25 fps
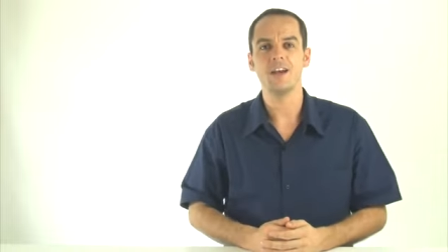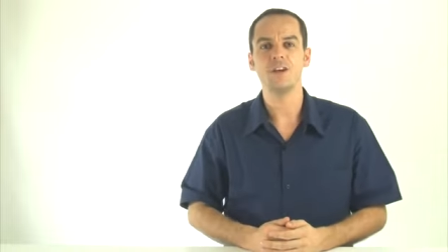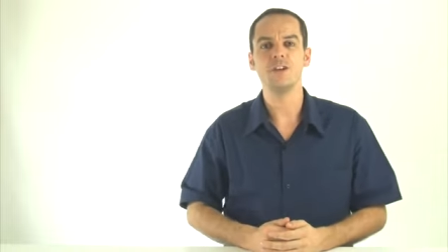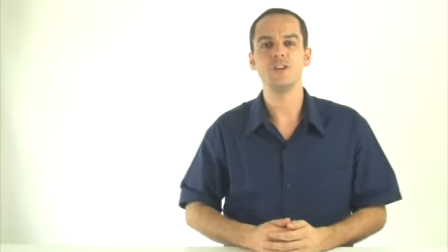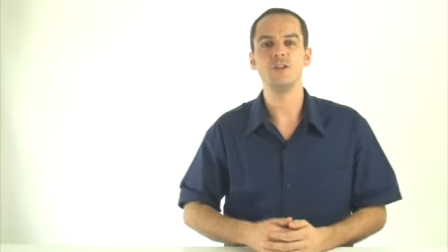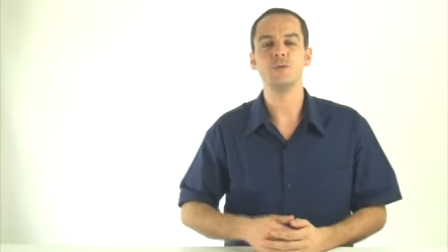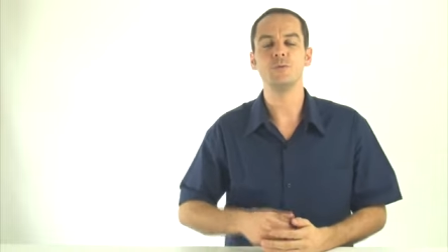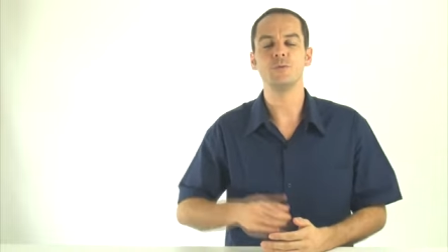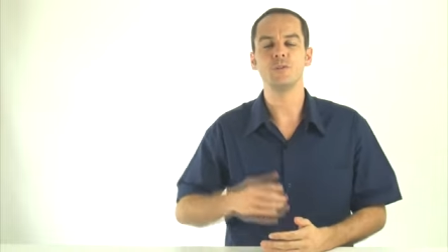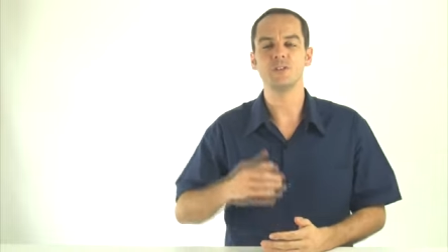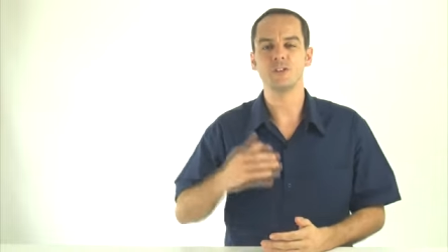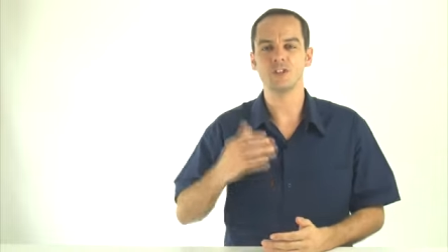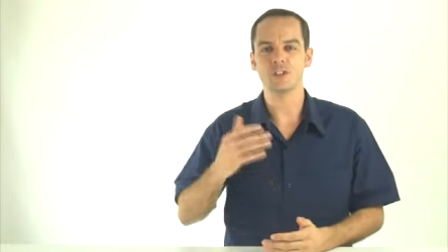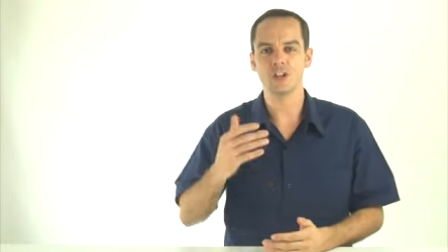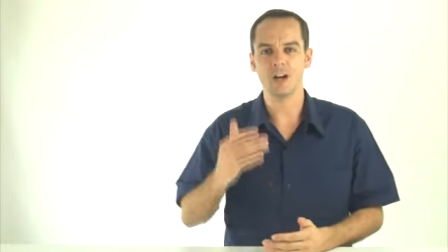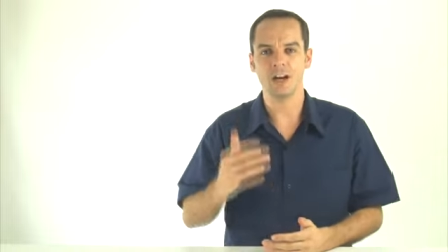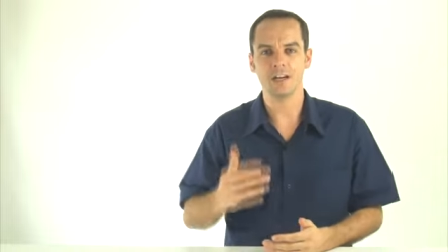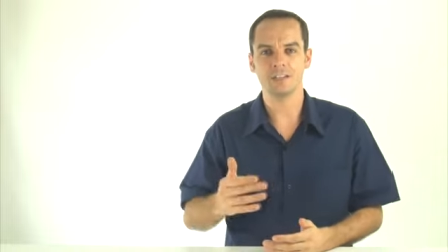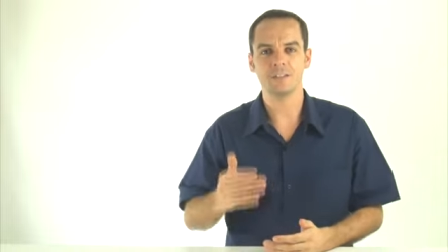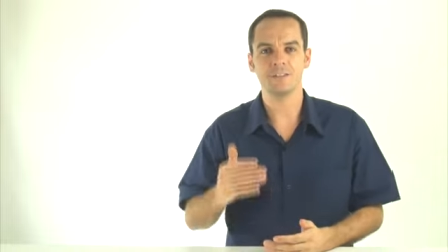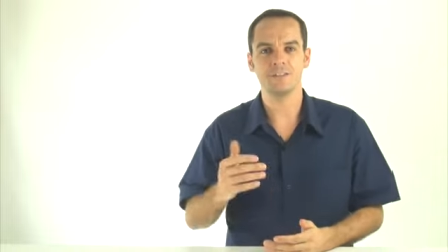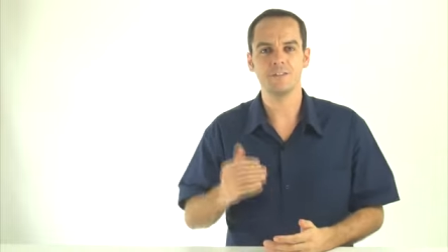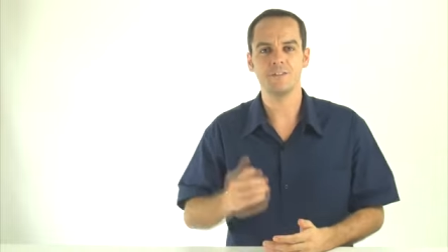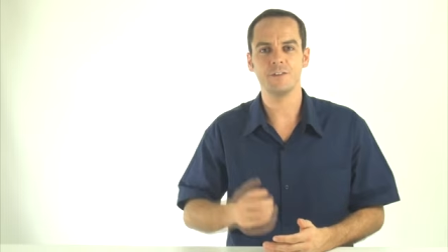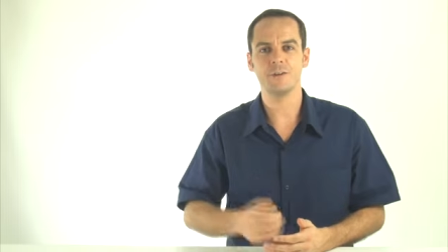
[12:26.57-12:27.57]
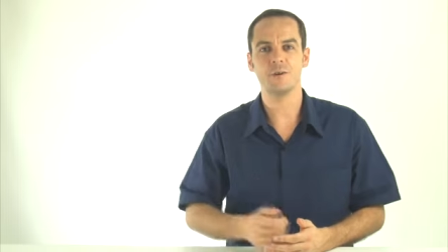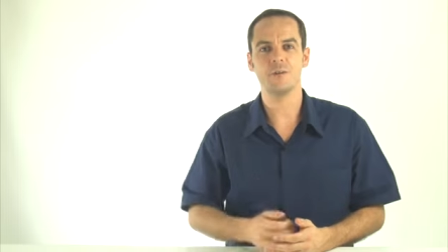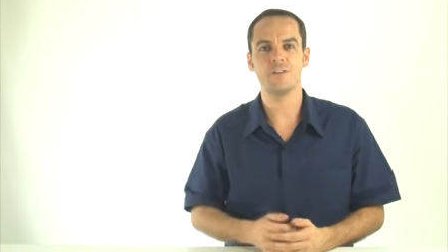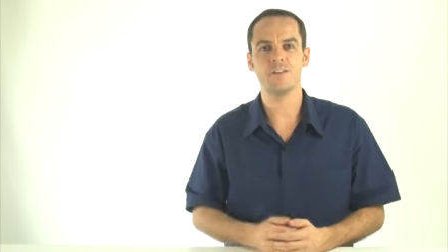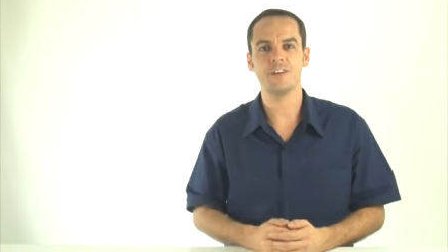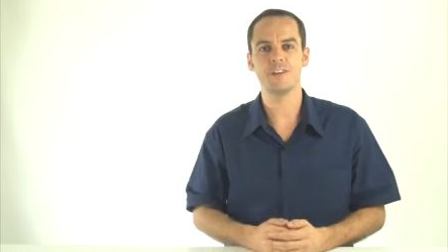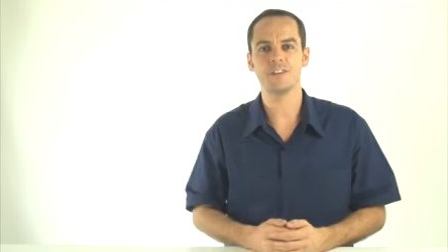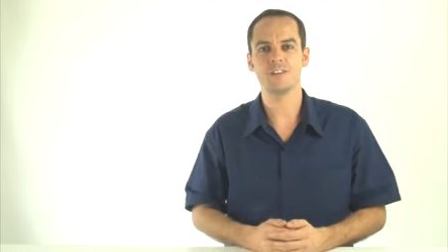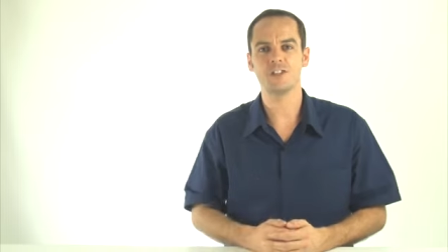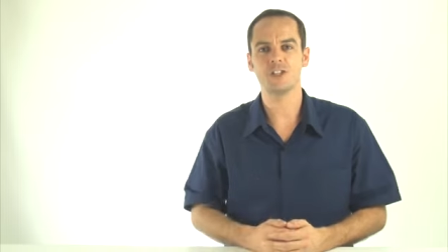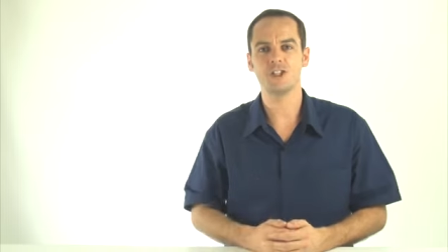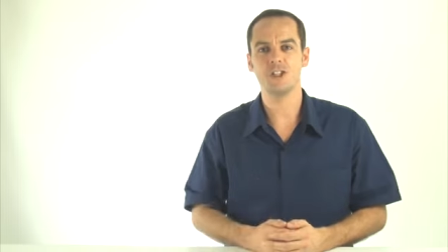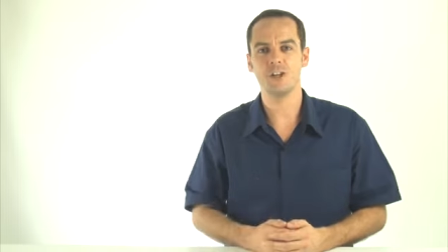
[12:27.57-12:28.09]
You will start to feel
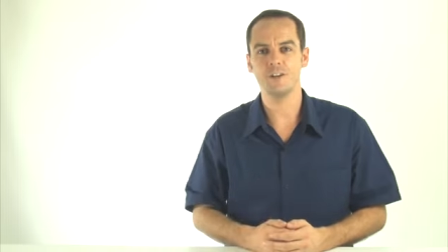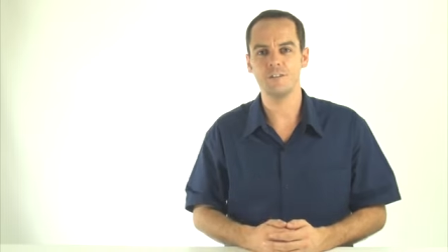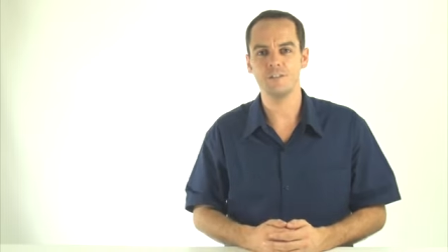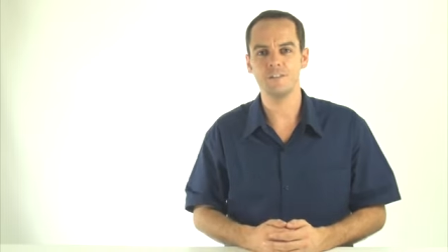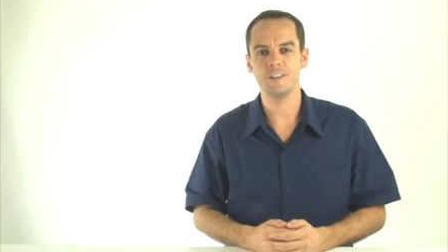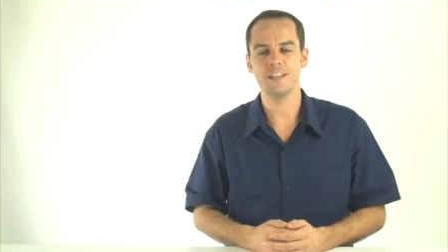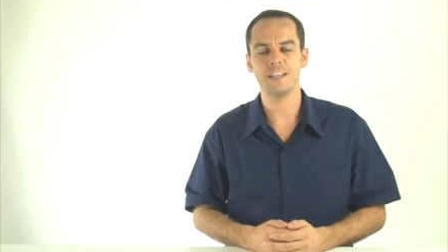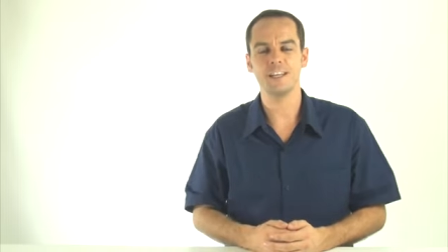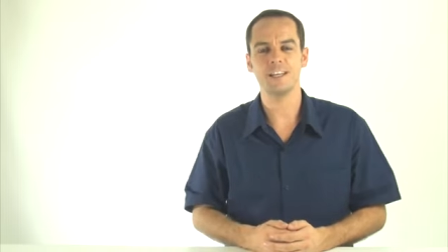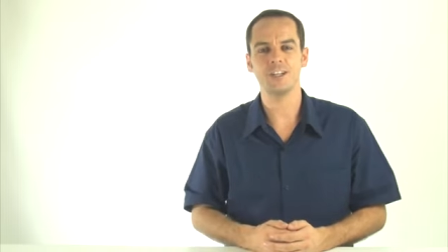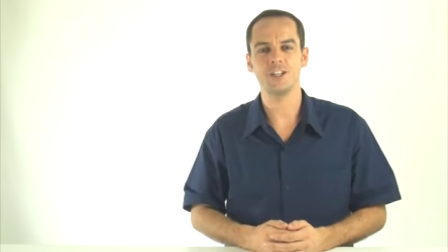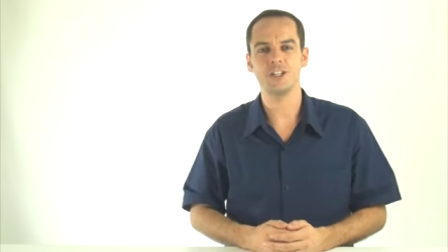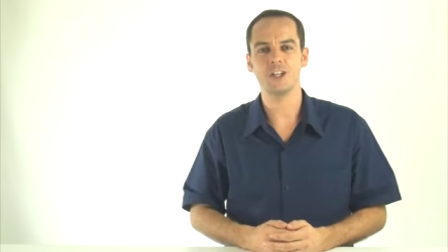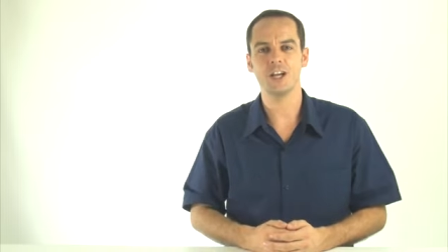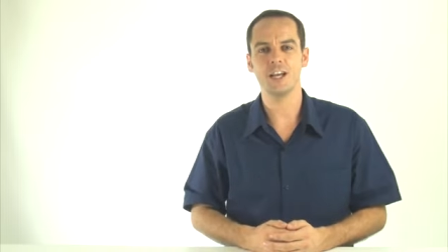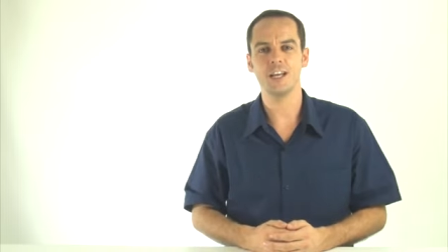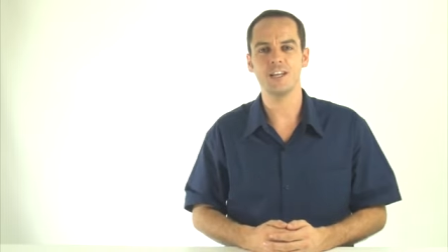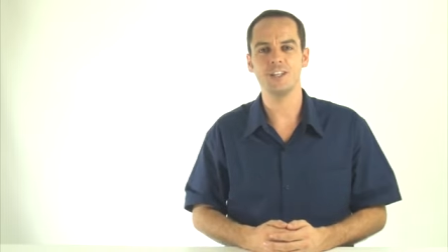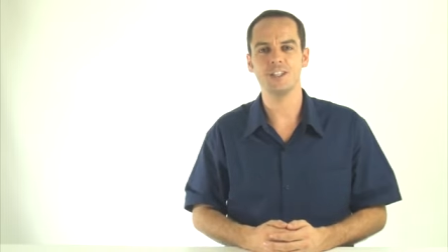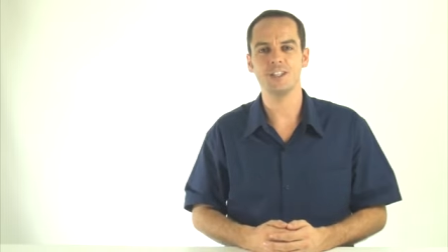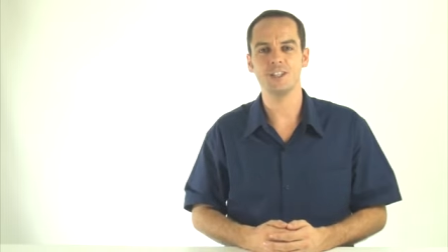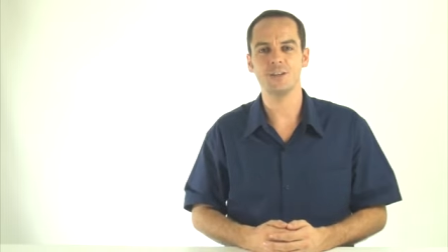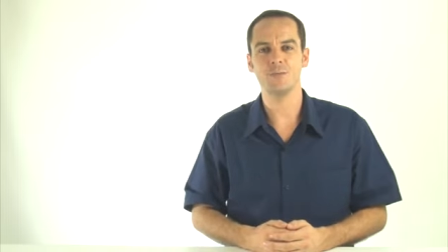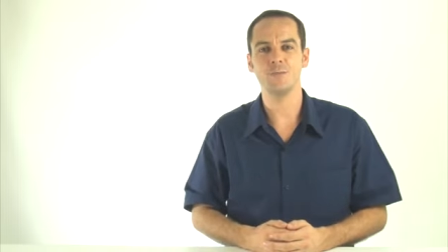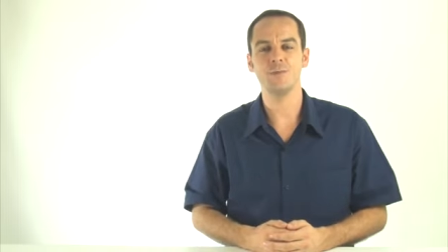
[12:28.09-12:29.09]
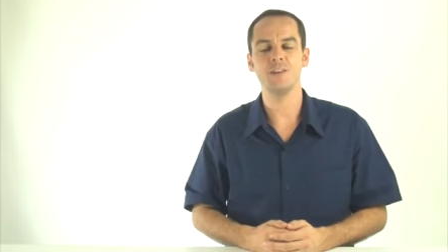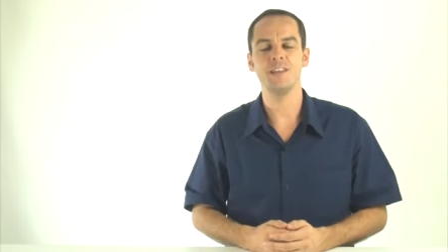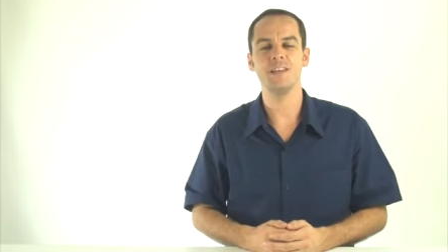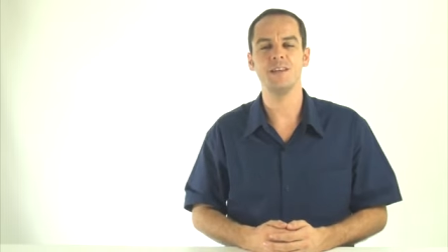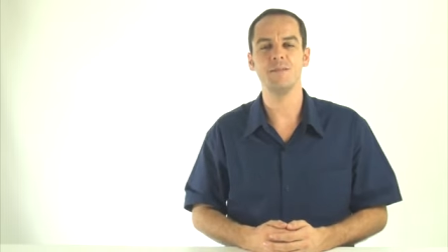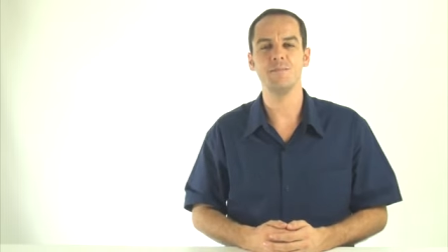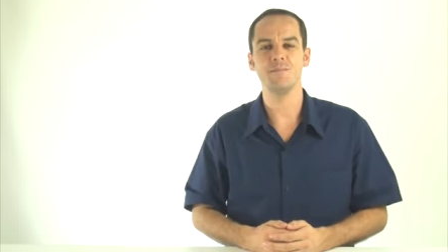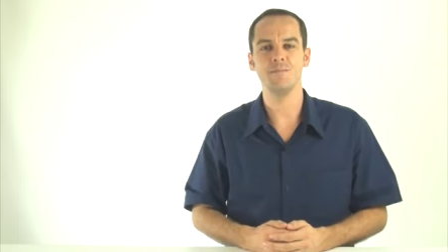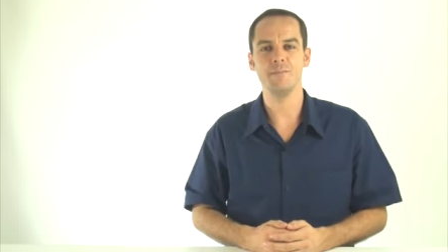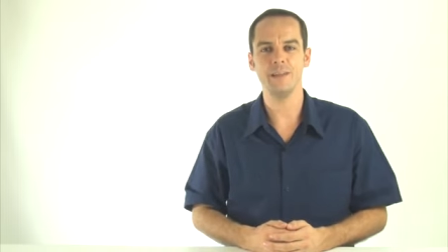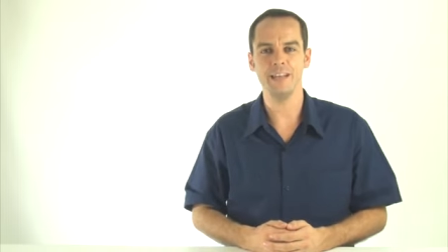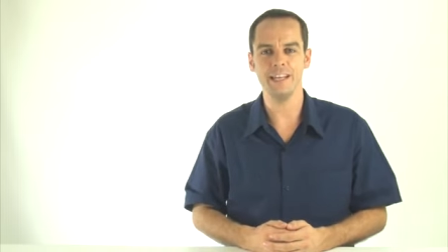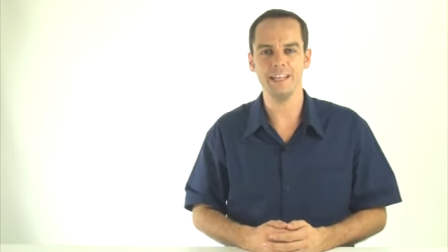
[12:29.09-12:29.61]
things shifting and changing
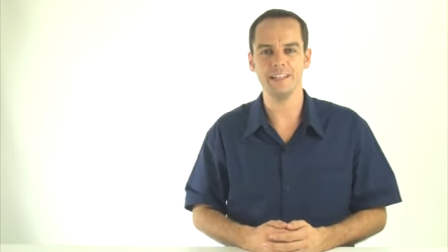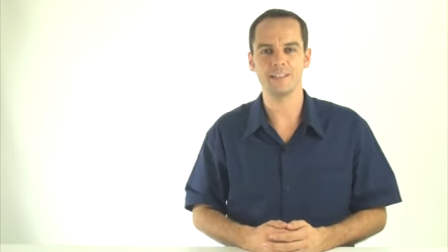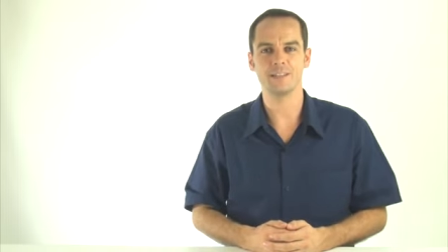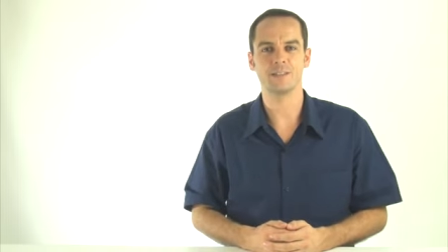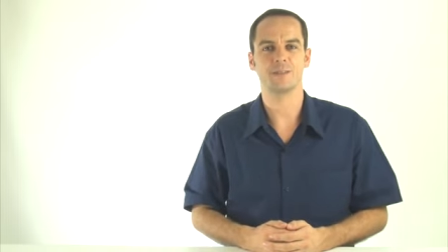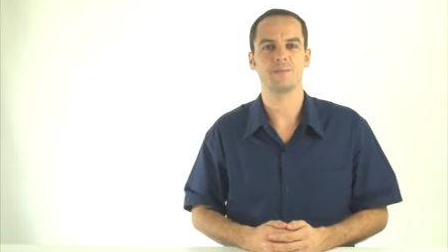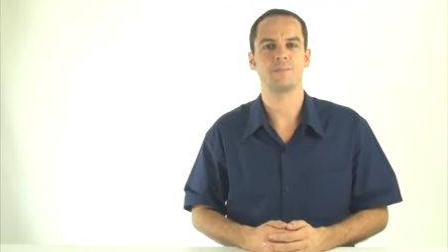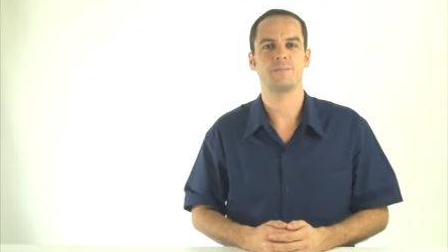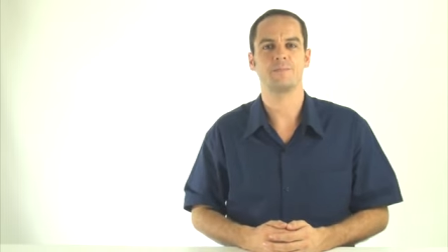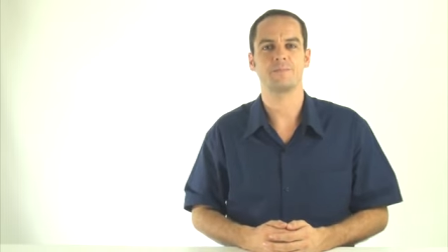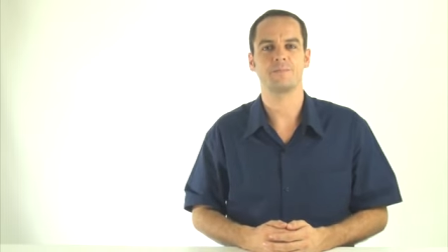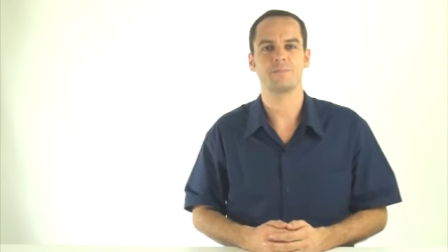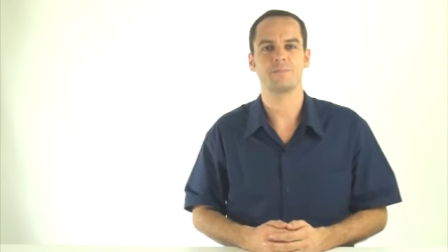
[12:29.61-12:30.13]
within minutes.